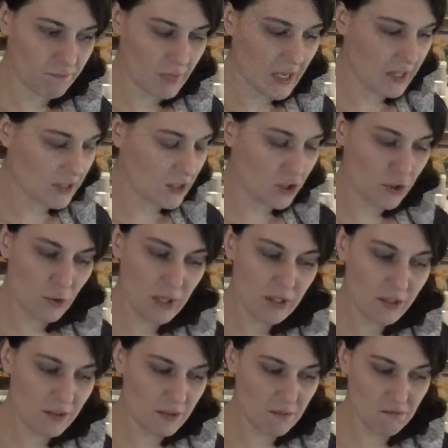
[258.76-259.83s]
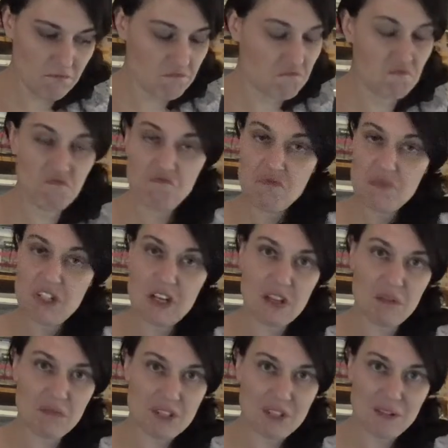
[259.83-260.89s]
It's a choice. It's all
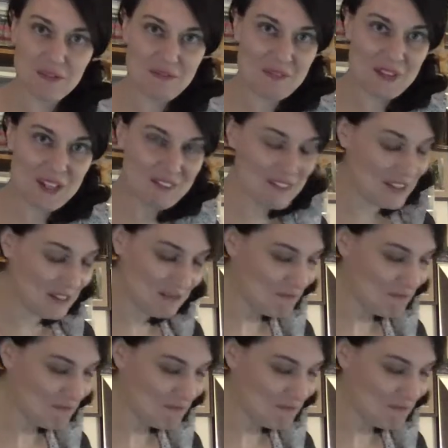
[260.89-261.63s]
up to you, whatever you